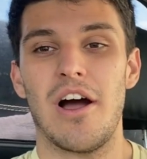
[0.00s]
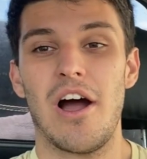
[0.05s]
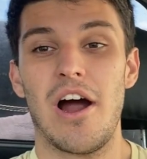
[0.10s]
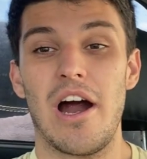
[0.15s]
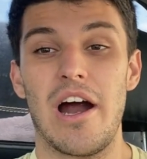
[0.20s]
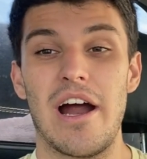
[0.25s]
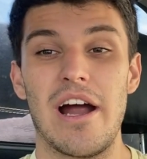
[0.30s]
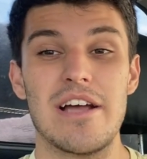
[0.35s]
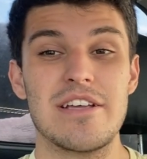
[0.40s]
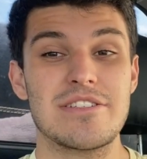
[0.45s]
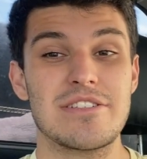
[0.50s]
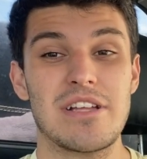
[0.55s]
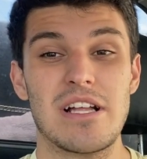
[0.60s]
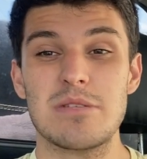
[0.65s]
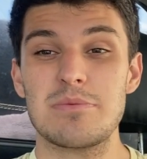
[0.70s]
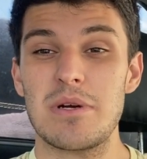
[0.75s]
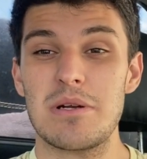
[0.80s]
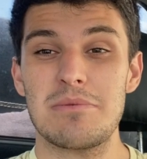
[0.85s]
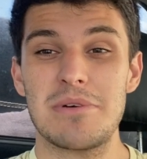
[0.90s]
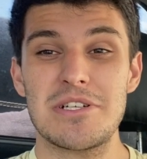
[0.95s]
All right, so that's
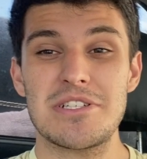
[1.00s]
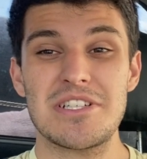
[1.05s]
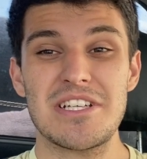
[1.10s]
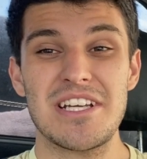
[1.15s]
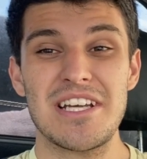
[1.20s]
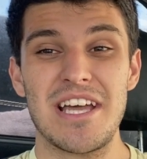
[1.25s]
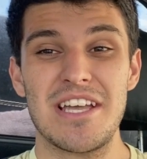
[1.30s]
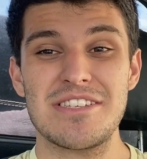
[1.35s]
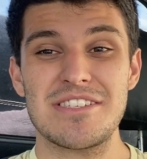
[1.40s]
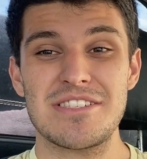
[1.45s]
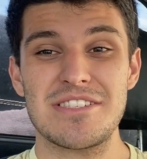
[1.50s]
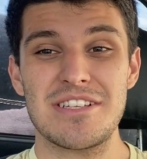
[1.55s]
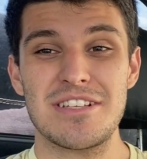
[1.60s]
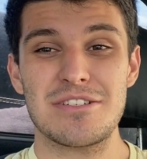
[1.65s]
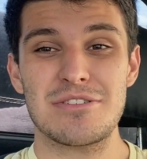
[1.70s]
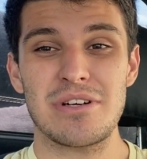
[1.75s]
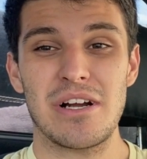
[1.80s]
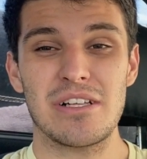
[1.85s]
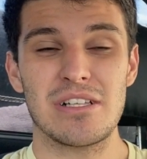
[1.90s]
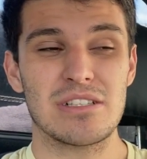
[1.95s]
pretty much it. As you see, the
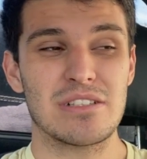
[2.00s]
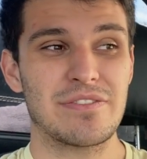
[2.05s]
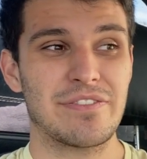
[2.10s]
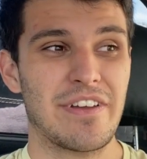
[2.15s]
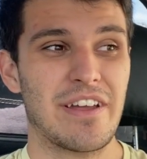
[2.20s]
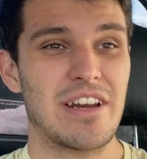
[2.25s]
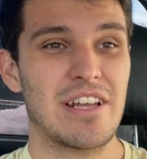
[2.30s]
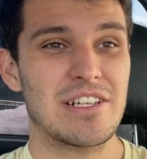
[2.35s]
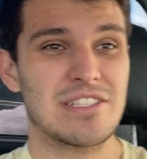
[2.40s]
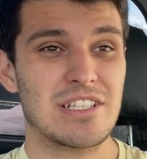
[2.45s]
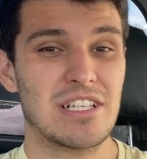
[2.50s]
trailer's finished.